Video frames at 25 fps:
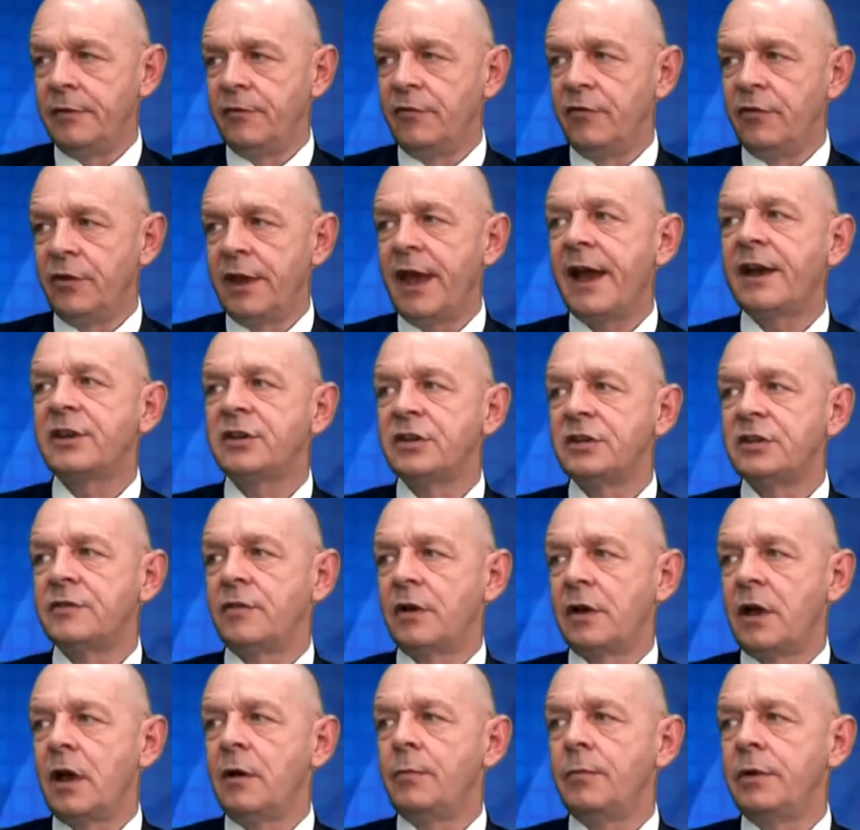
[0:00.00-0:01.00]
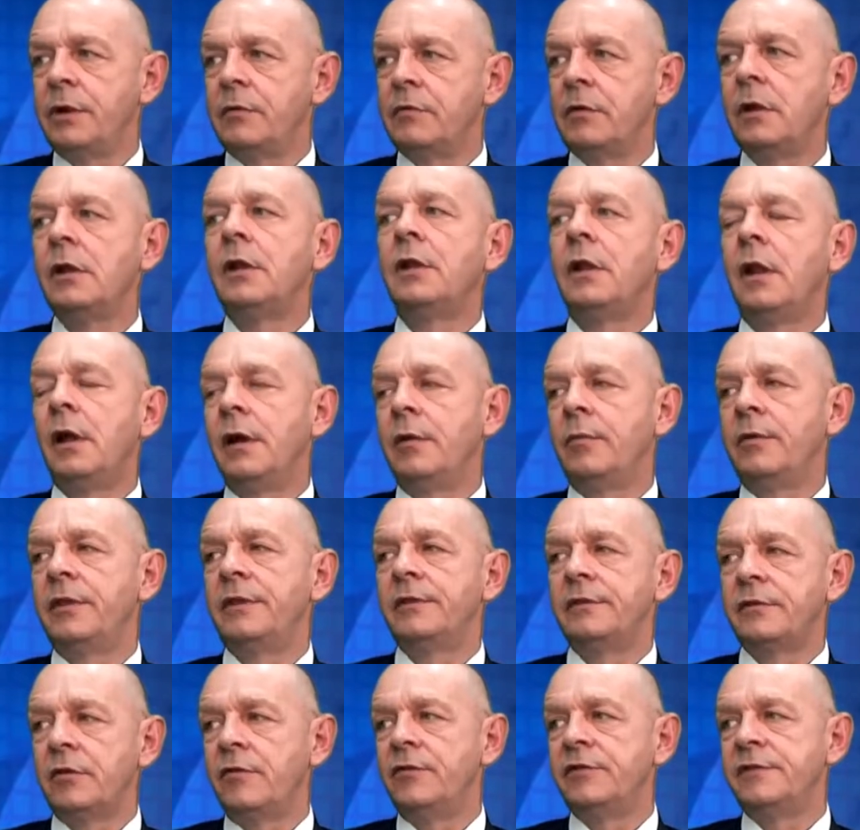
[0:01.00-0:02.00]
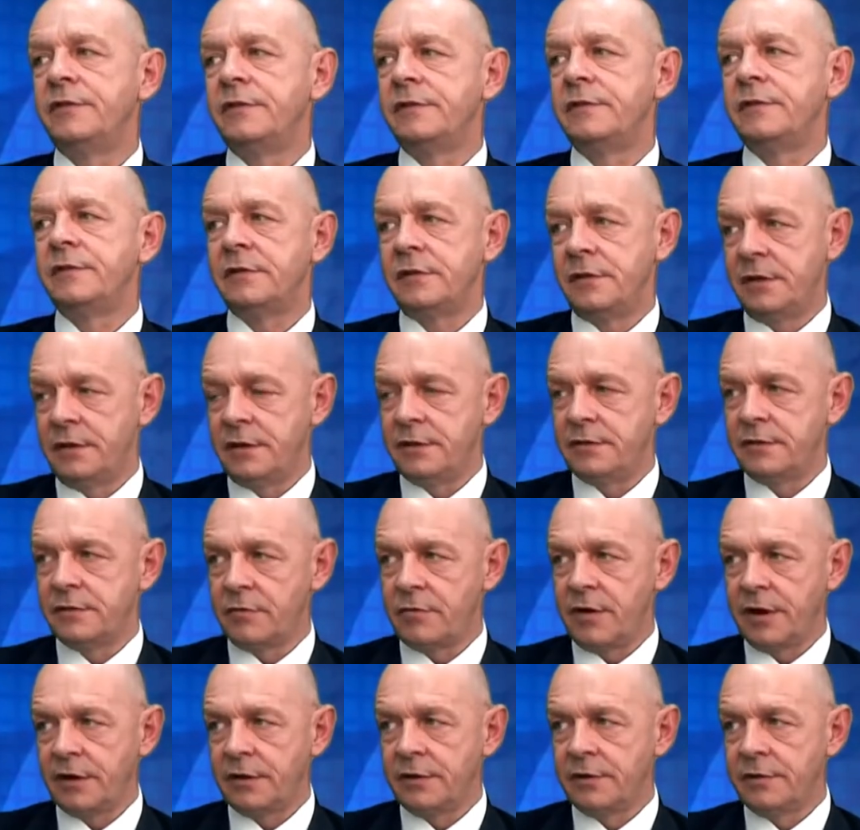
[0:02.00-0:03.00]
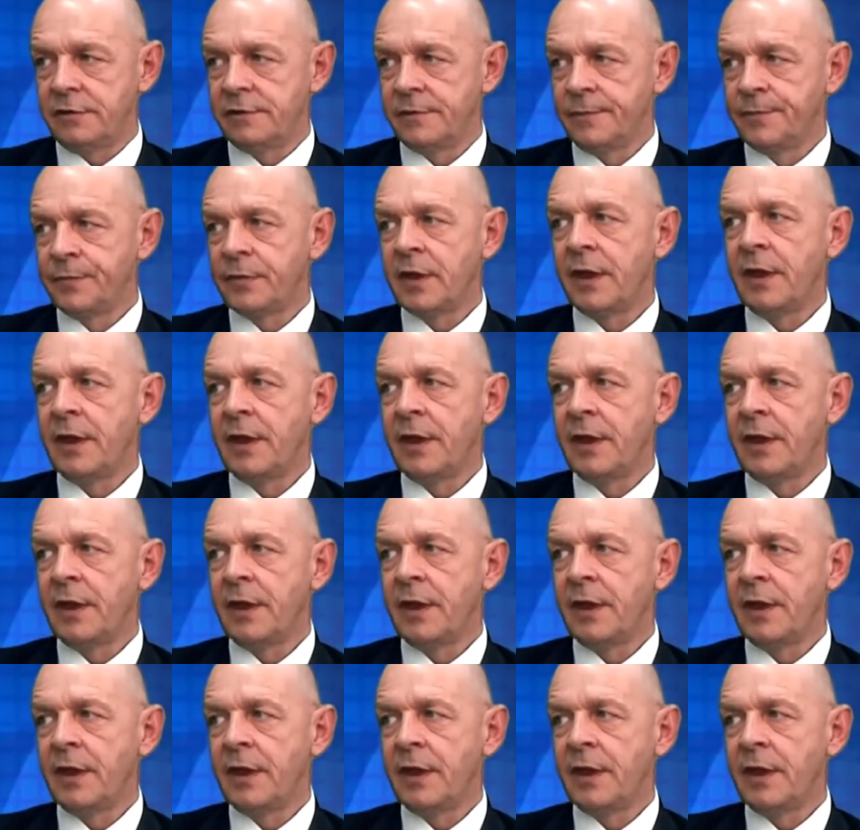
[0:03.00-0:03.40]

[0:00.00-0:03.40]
for the actions of a company lie with its officers and its directors.